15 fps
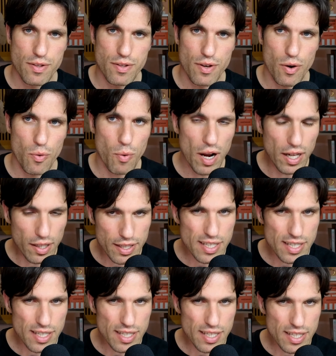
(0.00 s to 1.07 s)
while
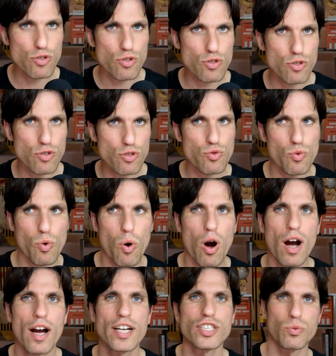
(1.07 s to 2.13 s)
this sounds
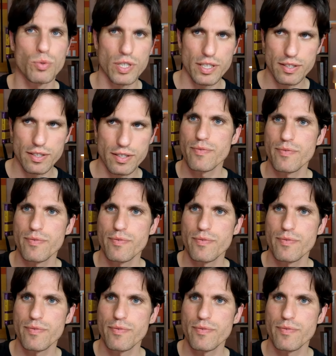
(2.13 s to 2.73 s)
quite weird,